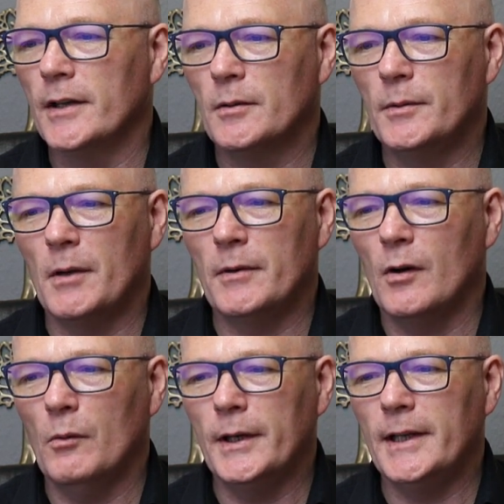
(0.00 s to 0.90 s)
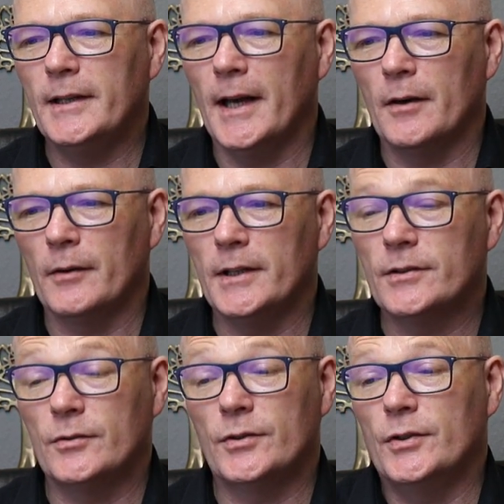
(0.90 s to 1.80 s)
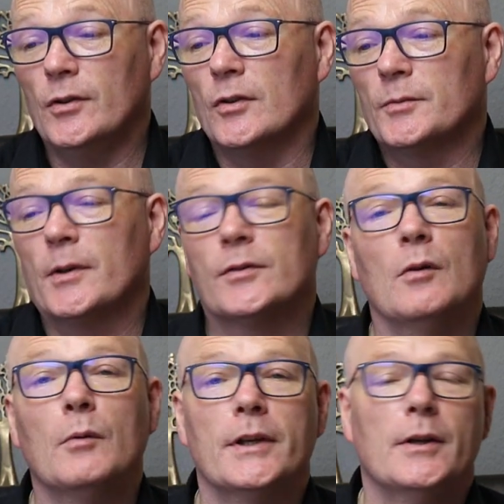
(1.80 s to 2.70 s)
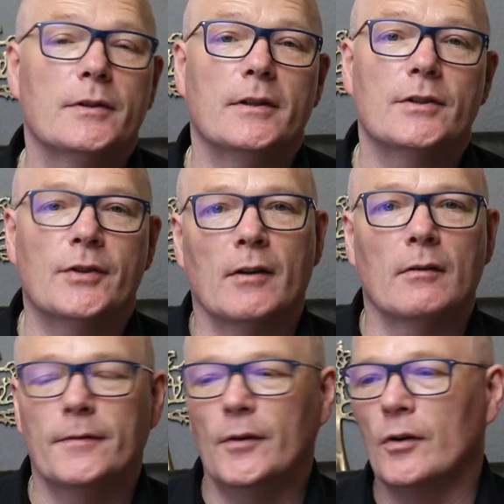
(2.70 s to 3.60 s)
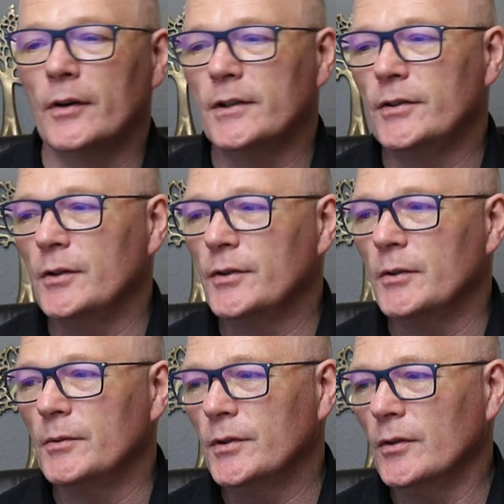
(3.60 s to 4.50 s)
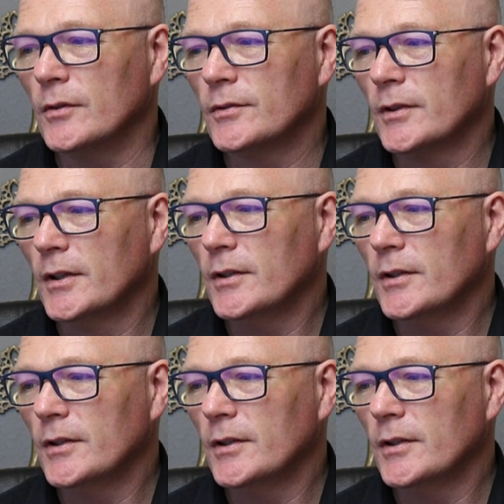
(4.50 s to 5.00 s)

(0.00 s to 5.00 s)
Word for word: So we don't, all we need now is just shorts because all we're using this channel for is YouTube shorts.